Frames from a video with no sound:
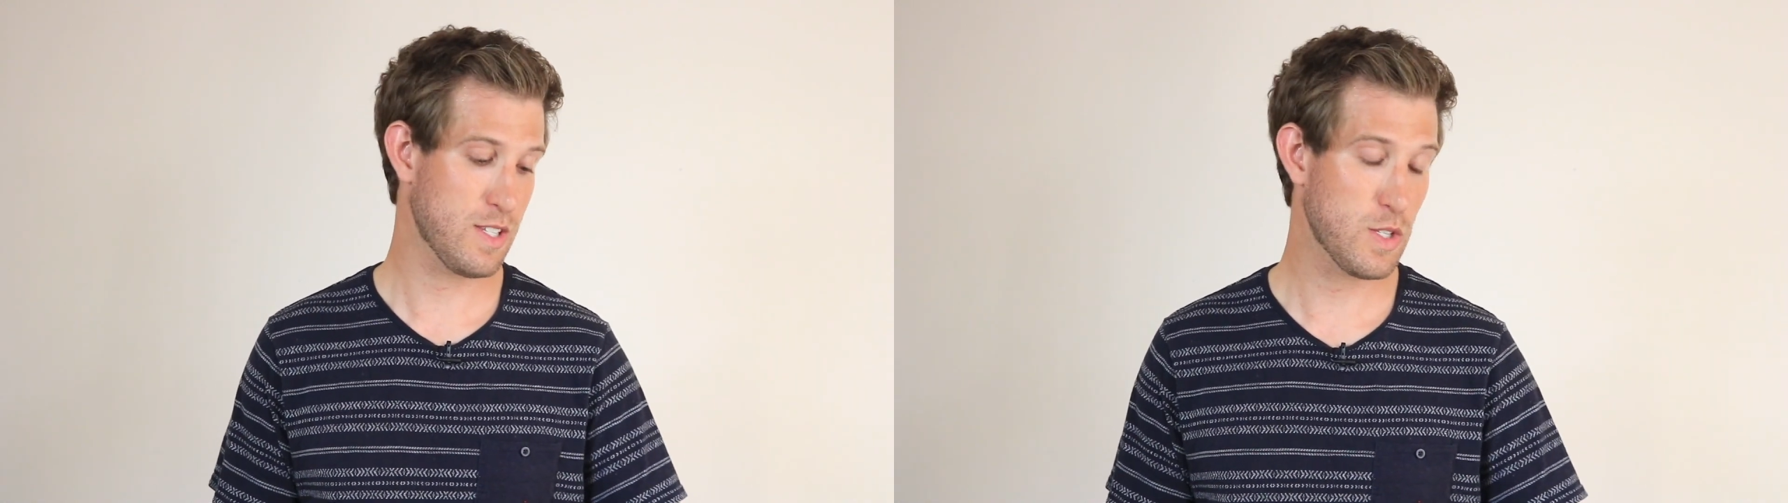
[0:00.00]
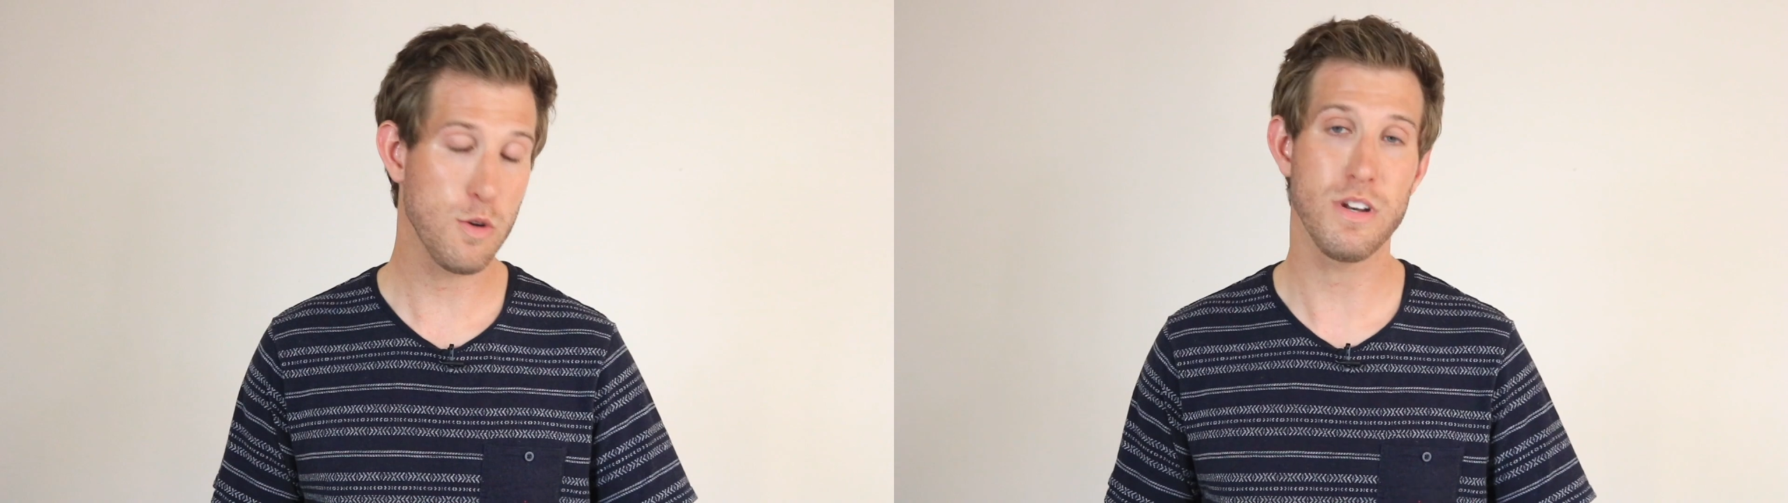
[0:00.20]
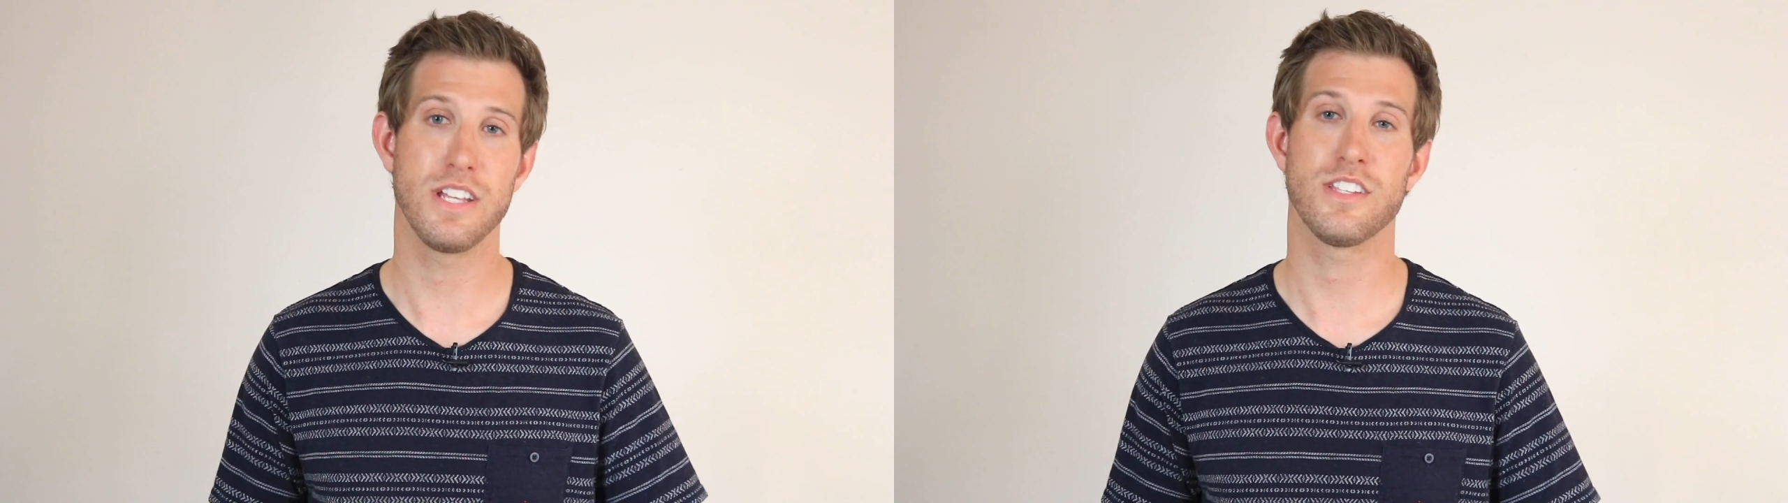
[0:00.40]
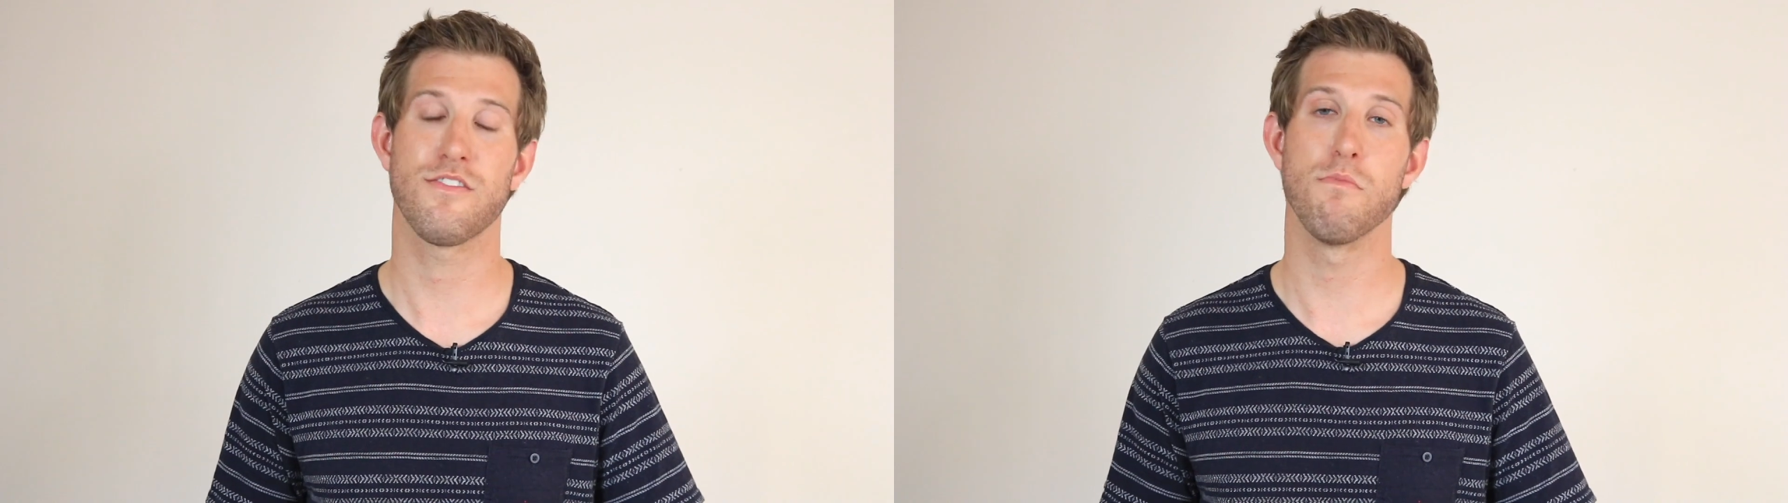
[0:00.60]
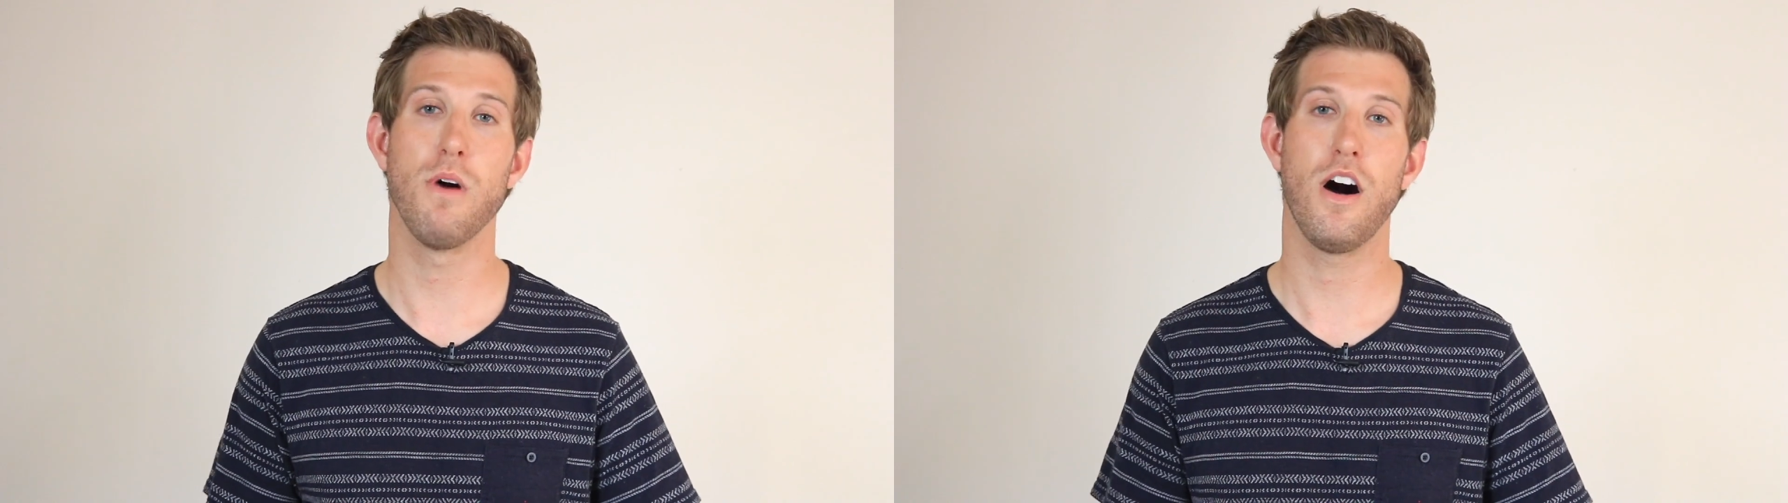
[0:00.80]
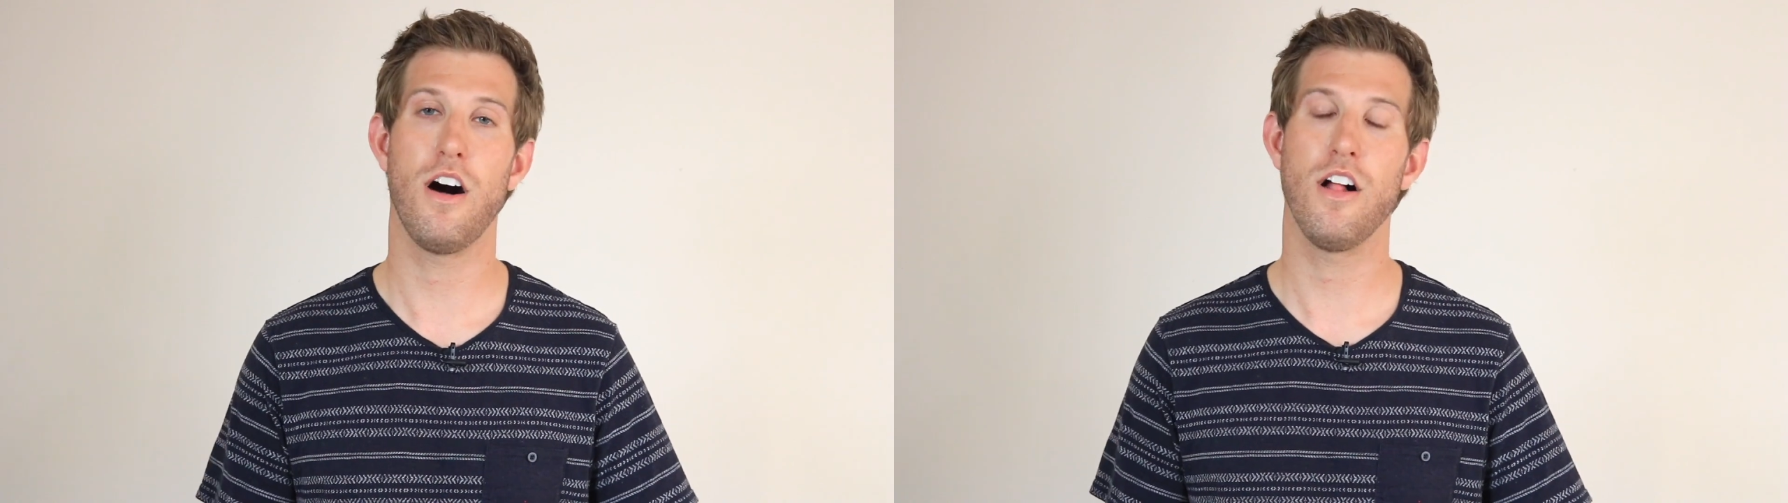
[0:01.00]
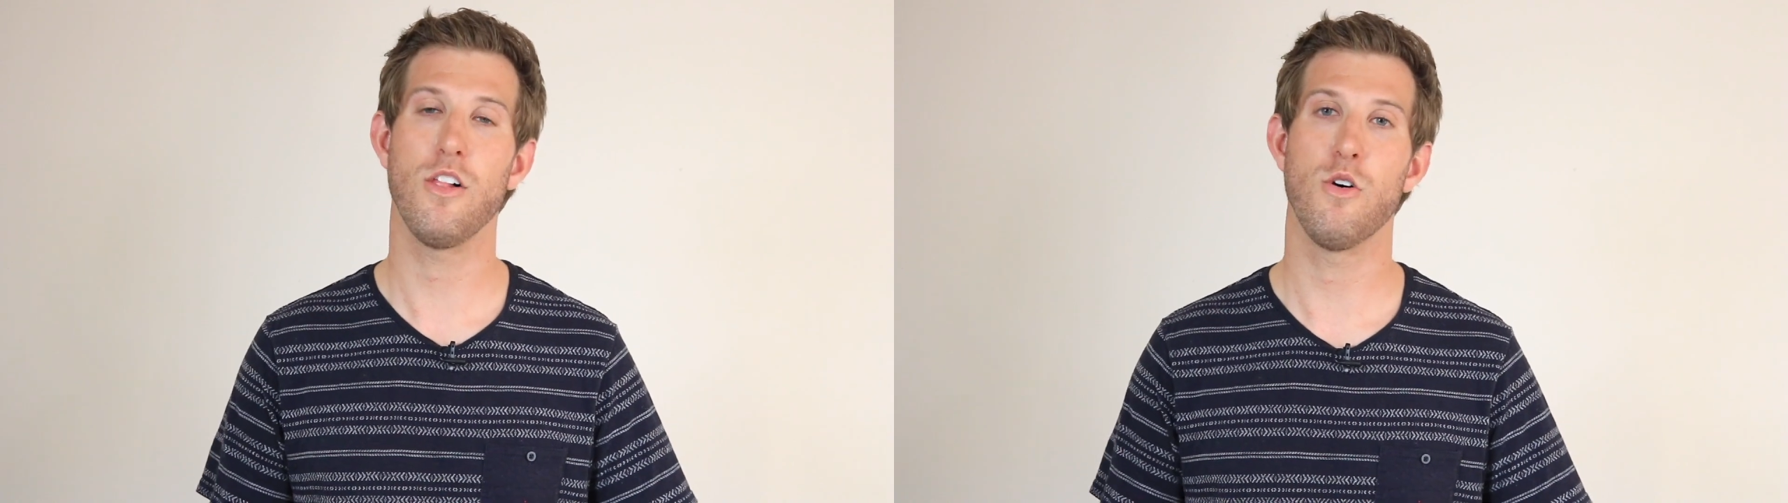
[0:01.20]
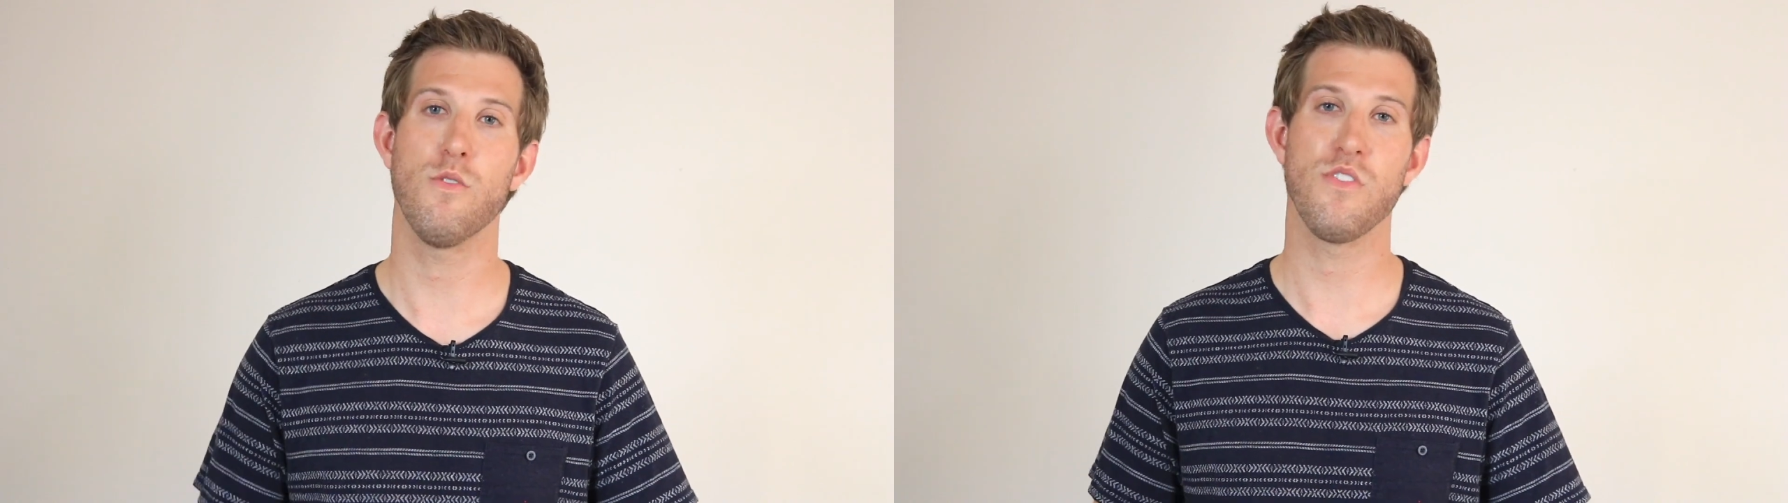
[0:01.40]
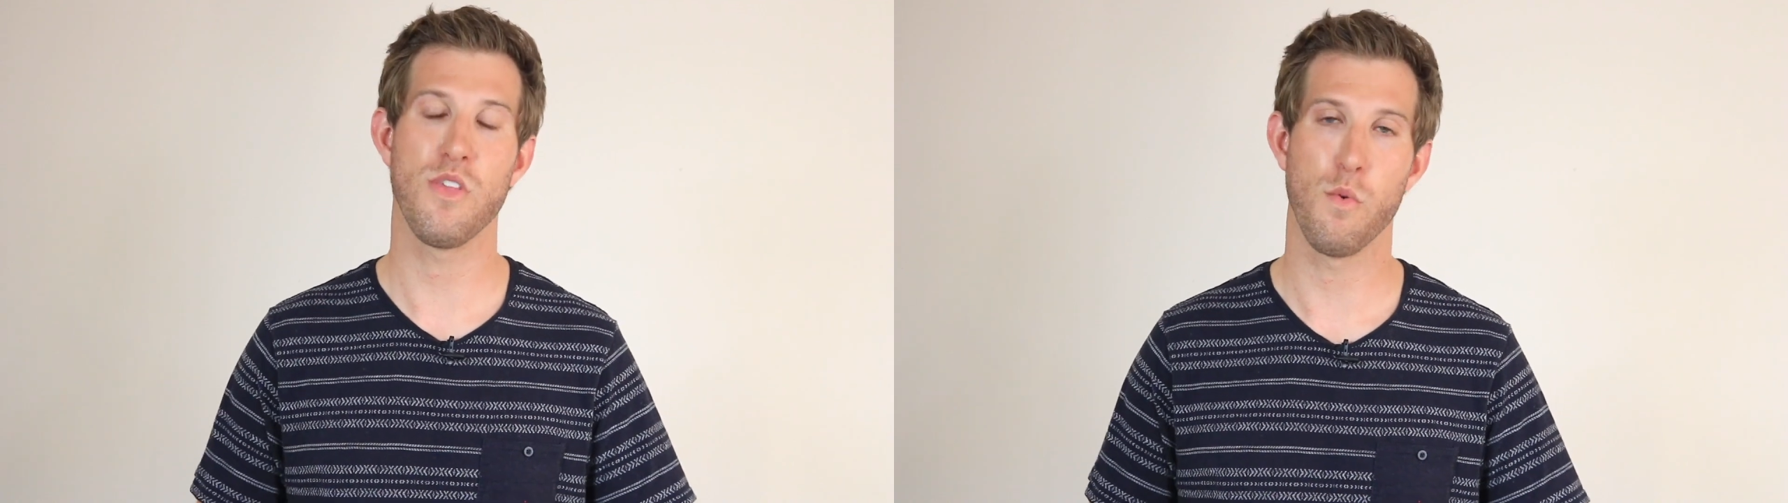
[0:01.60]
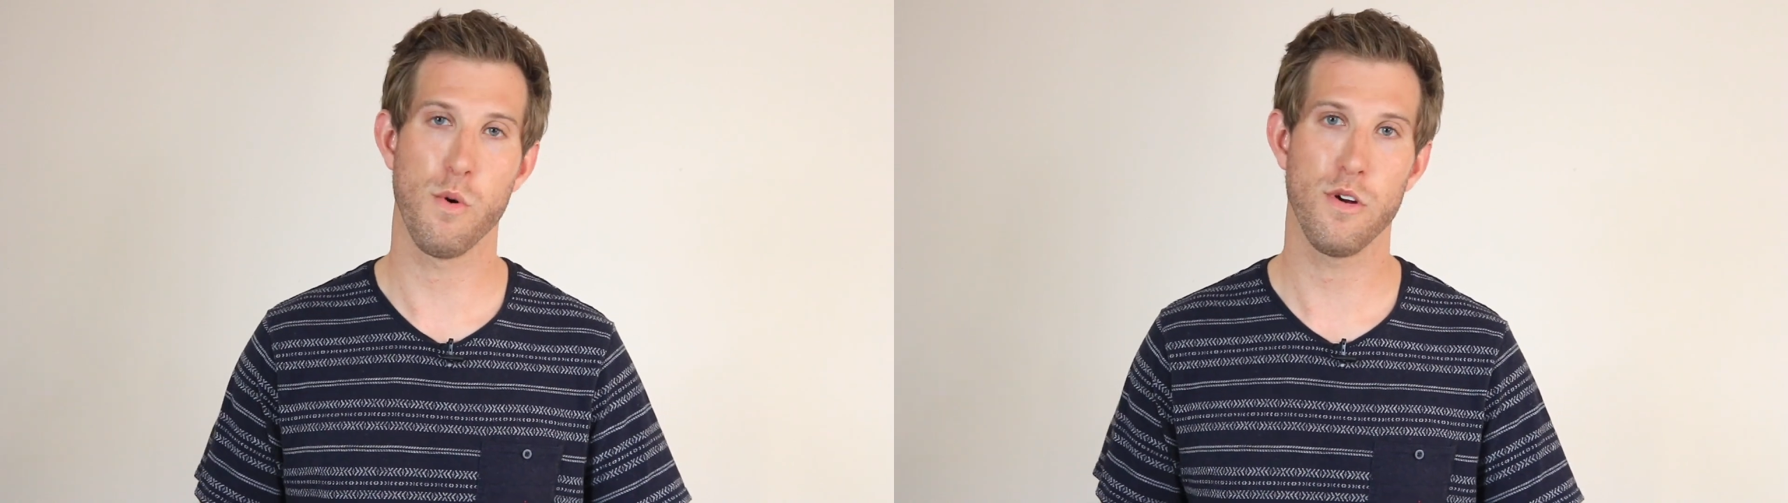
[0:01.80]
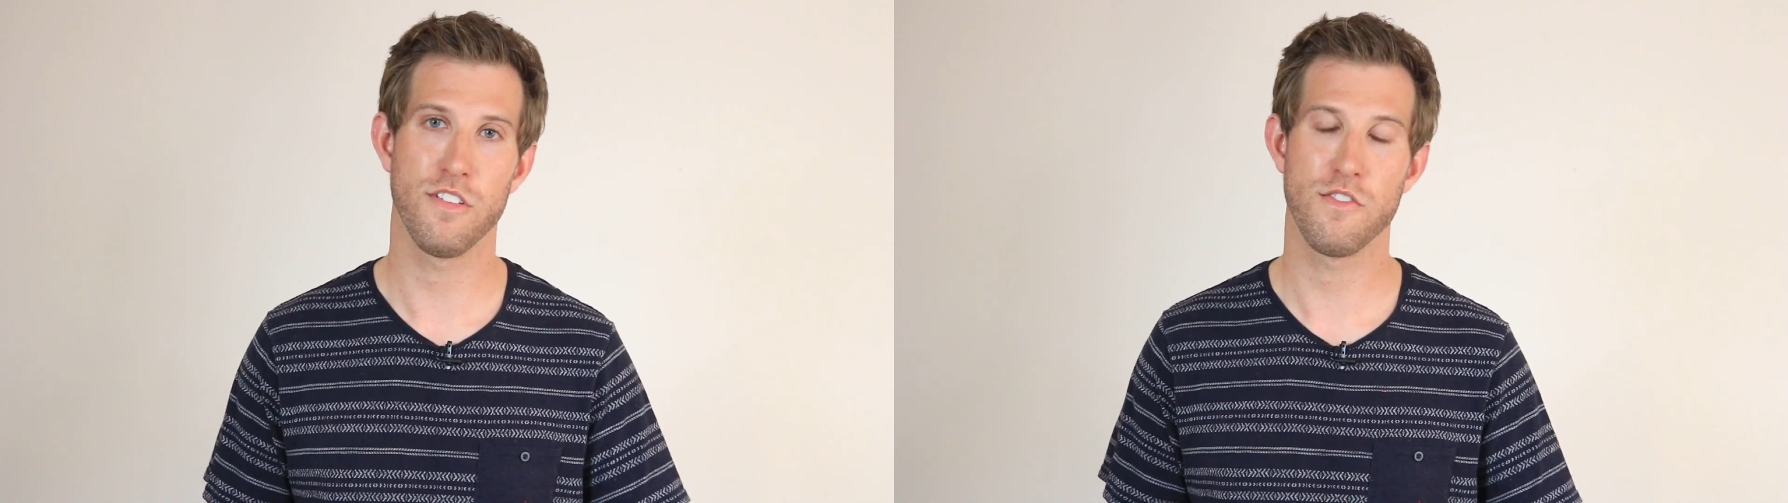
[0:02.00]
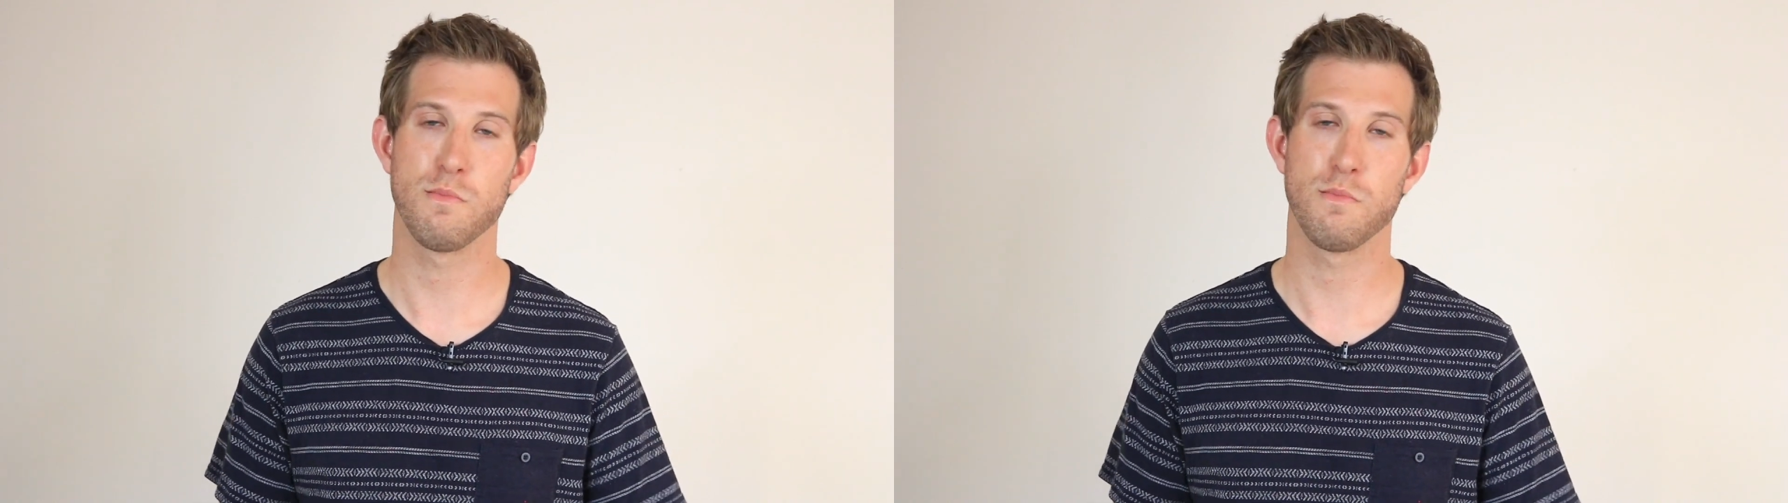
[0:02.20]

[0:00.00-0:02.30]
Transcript: students from all over the world,